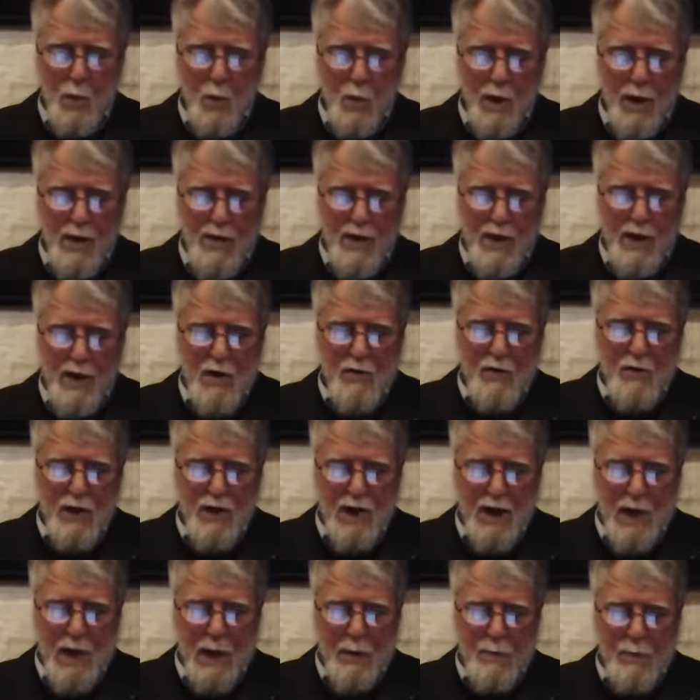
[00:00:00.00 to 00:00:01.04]
where they
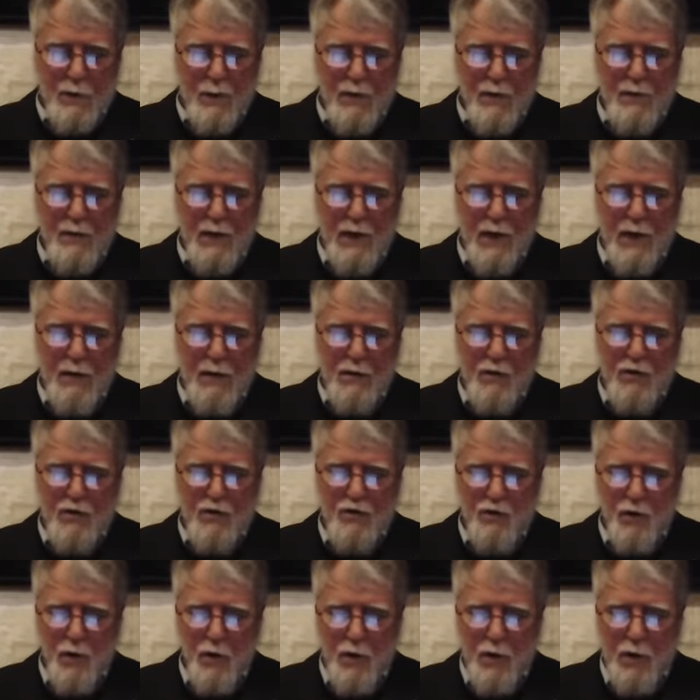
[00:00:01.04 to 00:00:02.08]
overlap, they are a
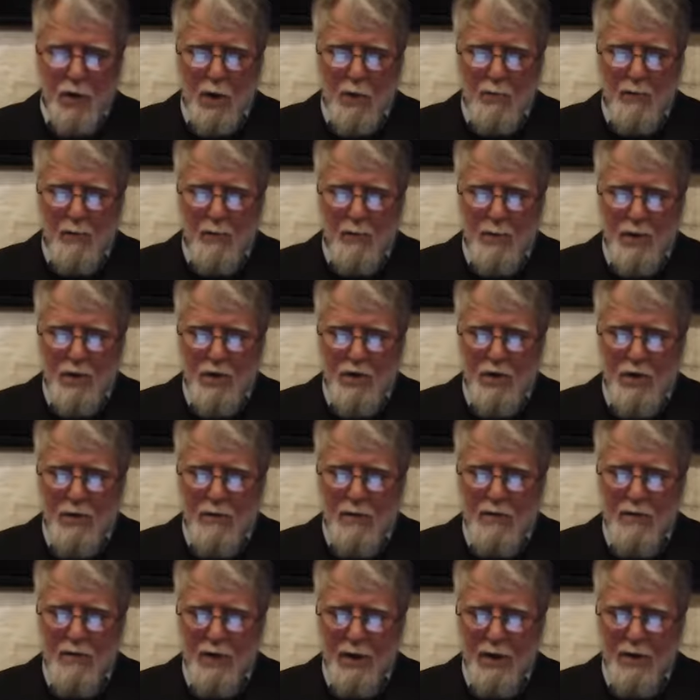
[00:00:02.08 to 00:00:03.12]
strong confirmation
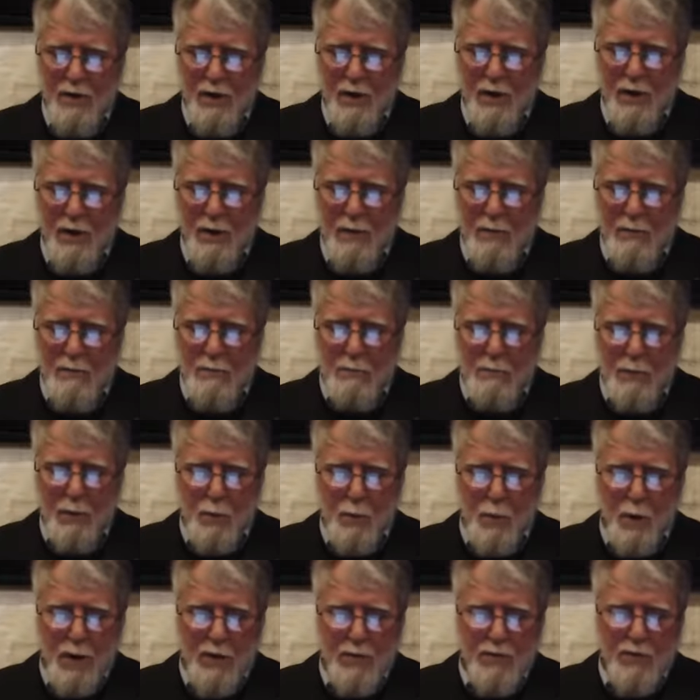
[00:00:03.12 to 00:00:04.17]
of each other.
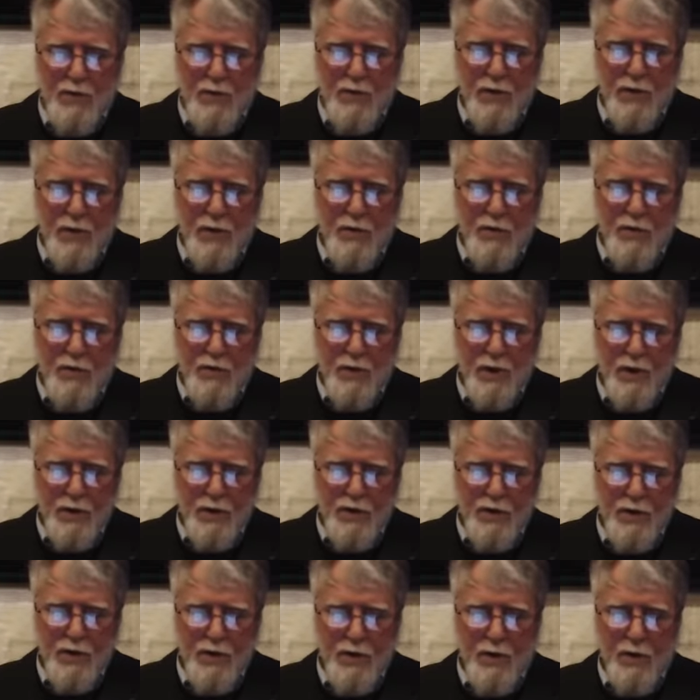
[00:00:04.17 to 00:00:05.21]
But where there is a
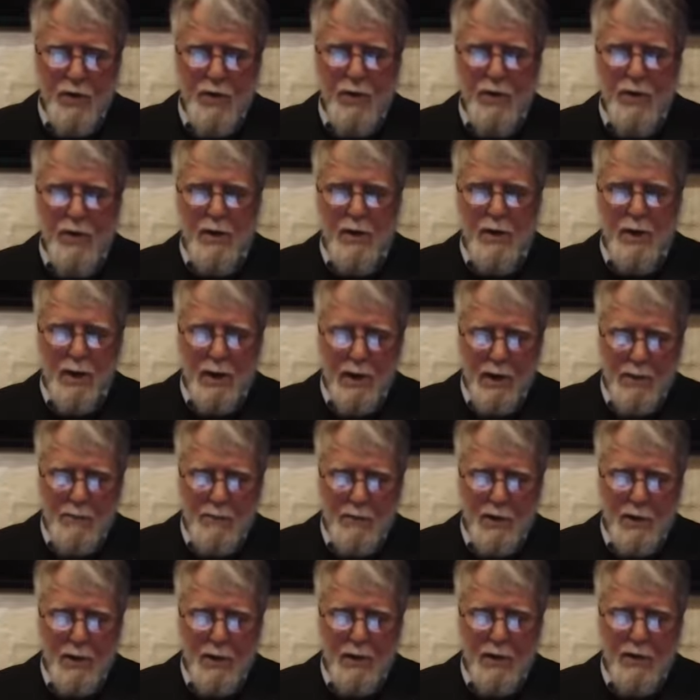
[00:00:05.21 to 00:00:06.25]
contradiction,
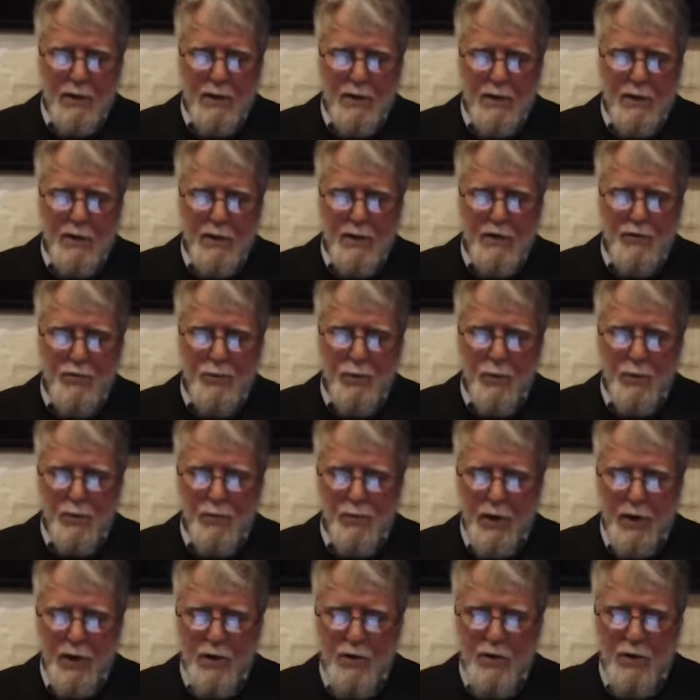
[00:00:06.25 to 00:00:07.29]
Amal is
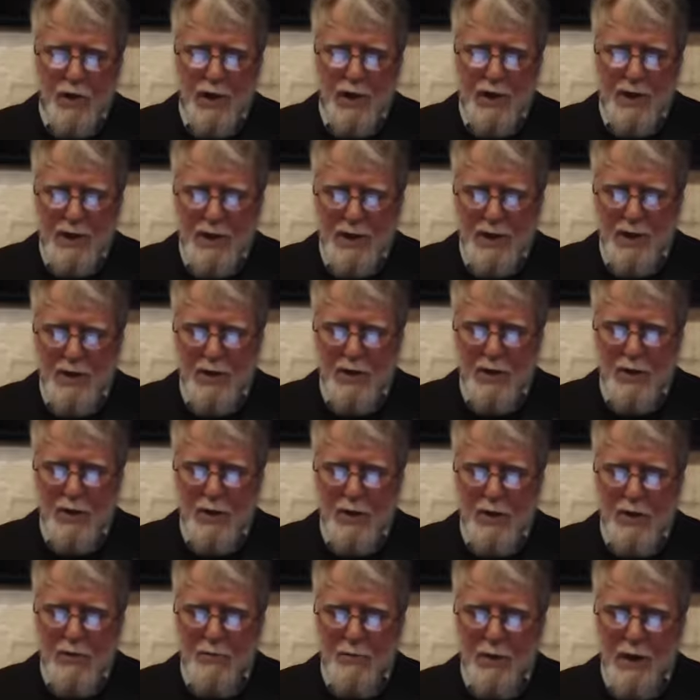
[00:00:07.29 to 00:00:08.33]
preferred to Hadith
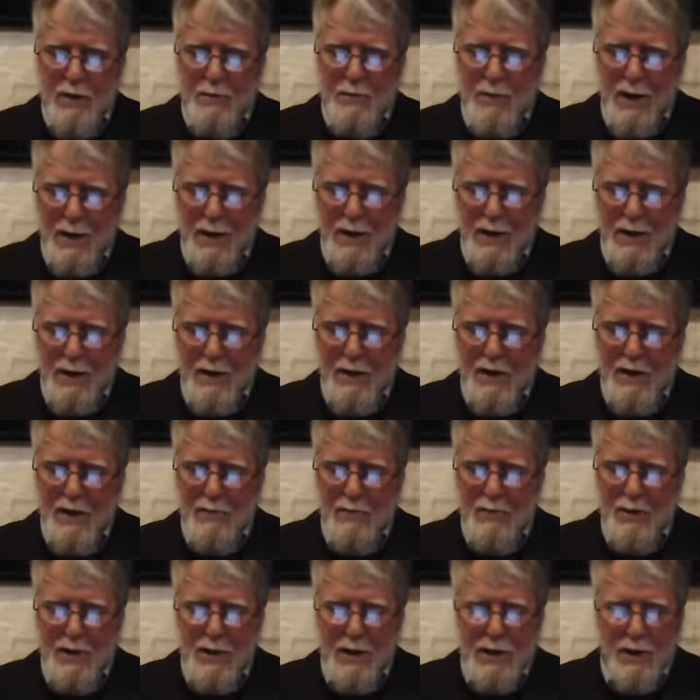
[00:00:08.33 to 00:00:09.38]
by Malik and the
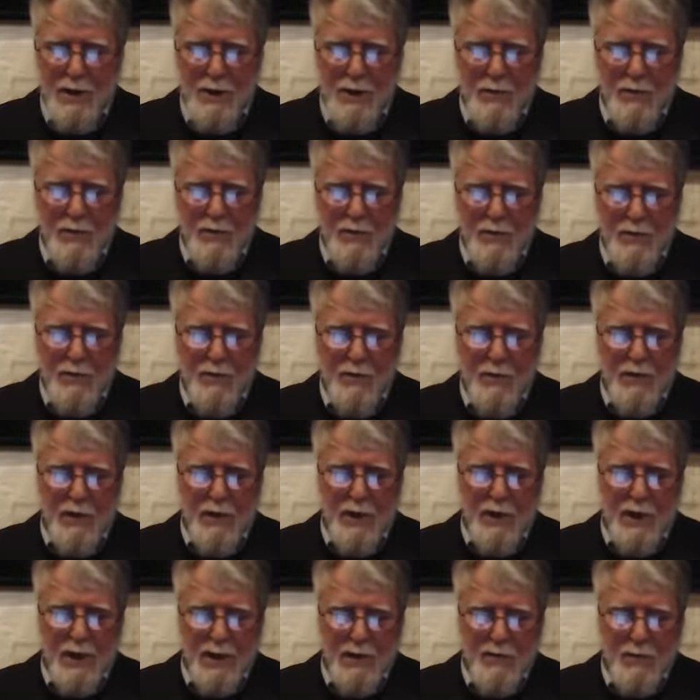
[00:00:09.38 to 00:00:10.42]
Madinans,
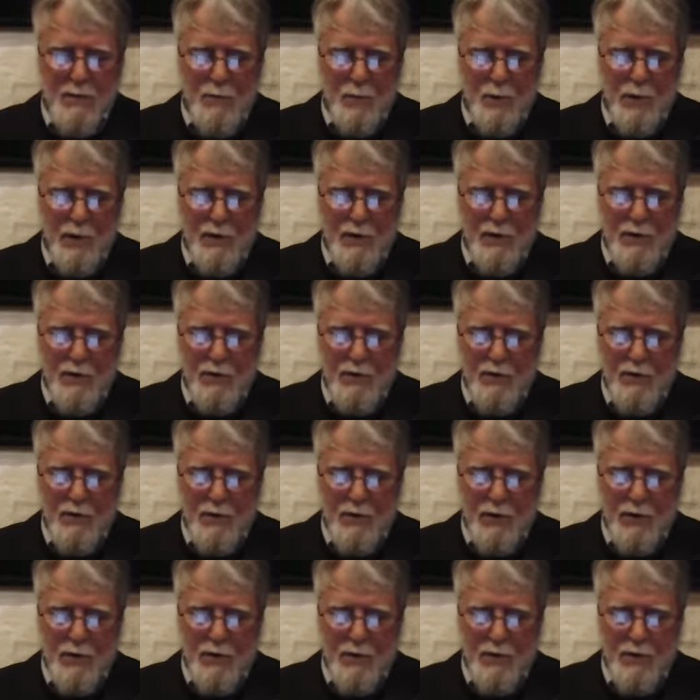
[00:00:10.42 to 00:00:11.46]
even when the
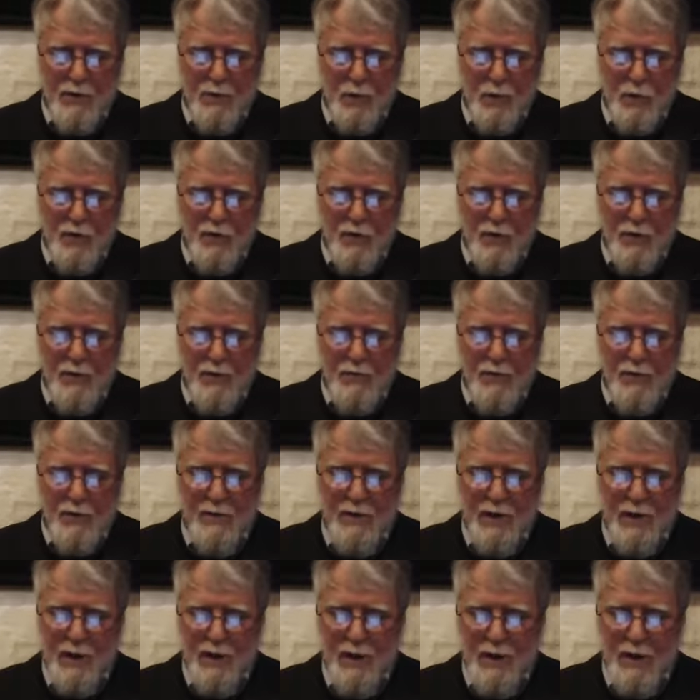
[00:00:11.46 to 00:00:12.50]
sources of
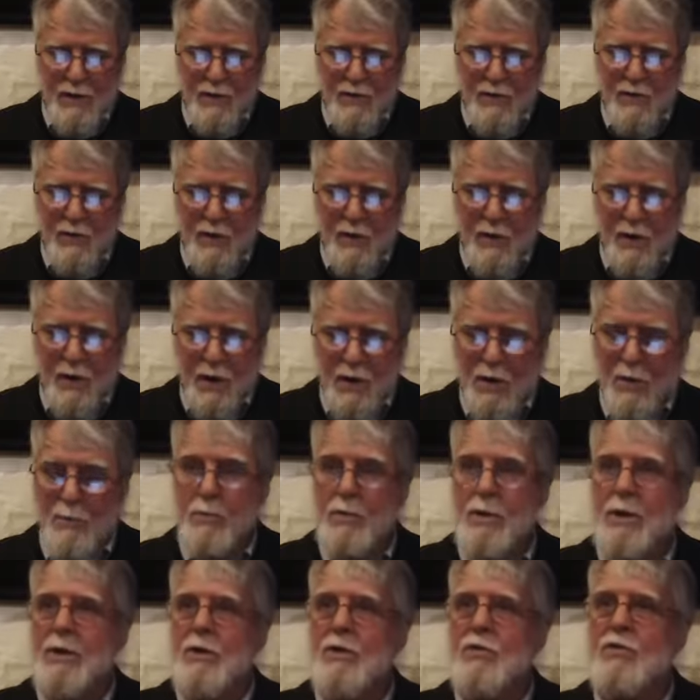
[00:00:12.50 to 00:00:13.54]
these Hadiths are
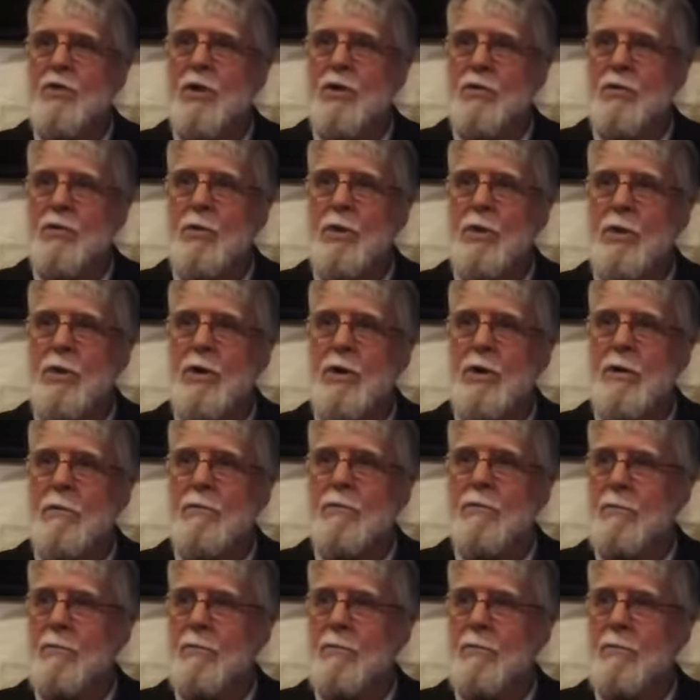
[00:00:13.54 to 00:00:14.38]
completely trustworthy.